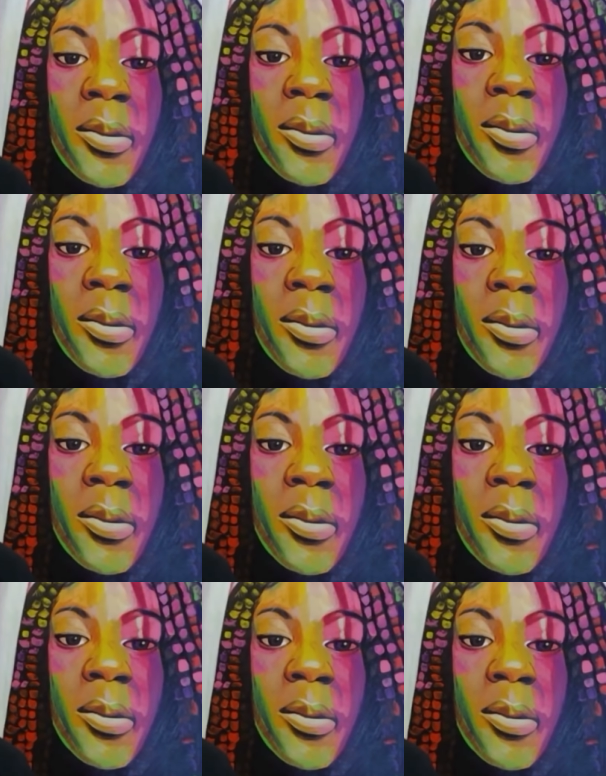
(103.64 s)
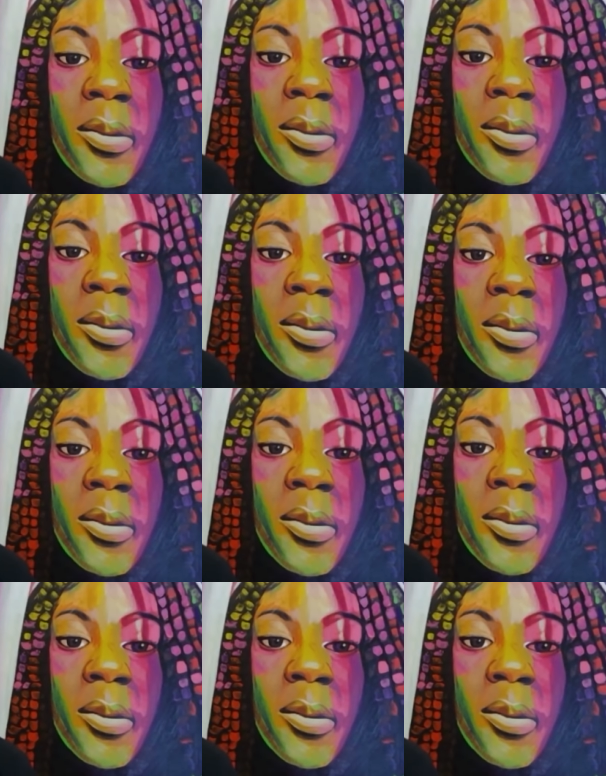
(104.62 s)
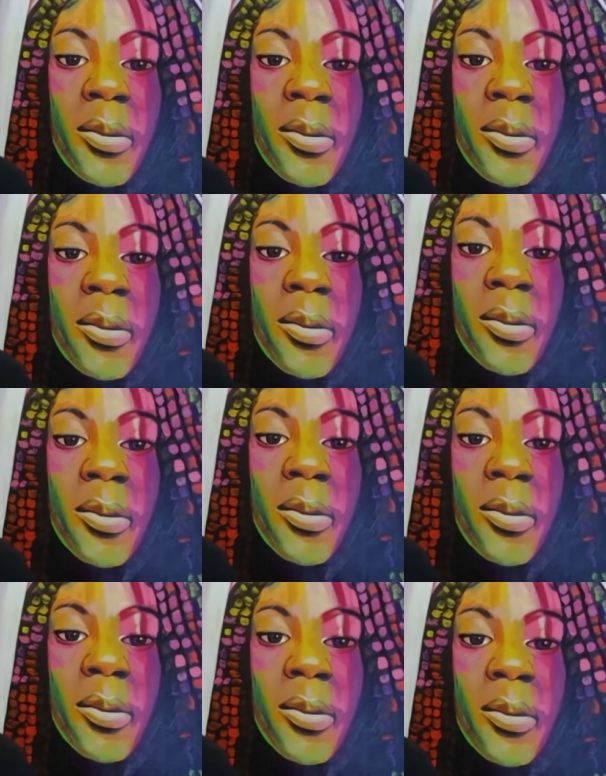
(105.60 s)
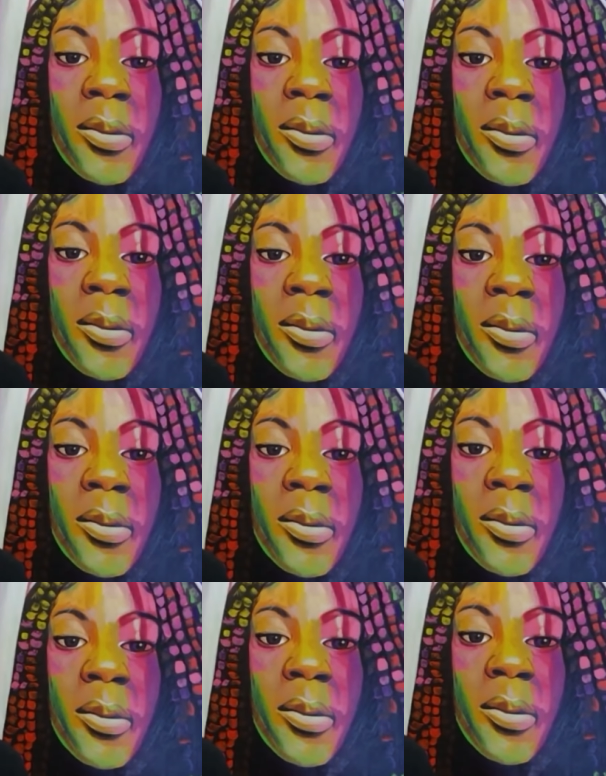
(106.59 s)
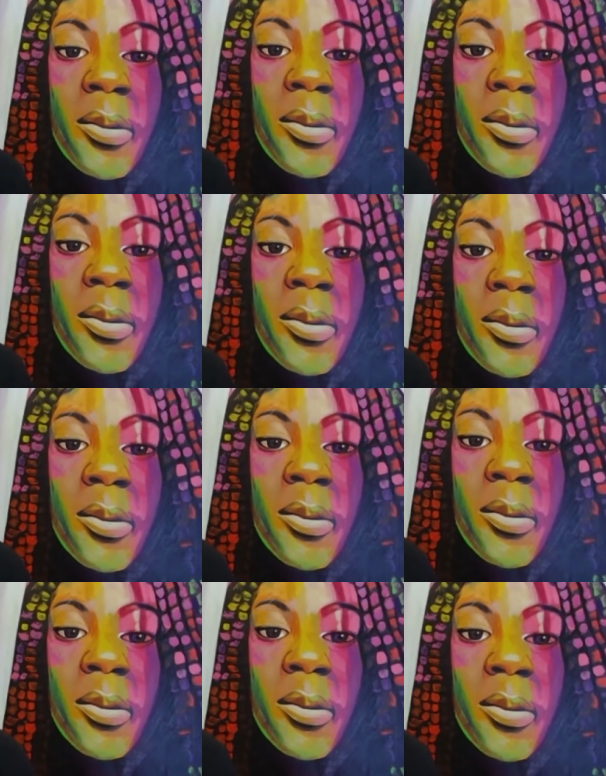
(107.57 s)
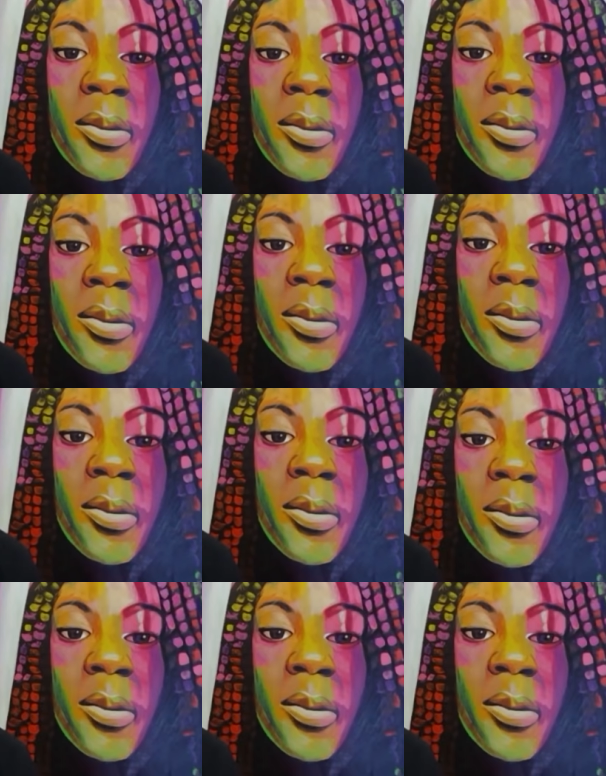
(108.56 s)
The person shown says nothing.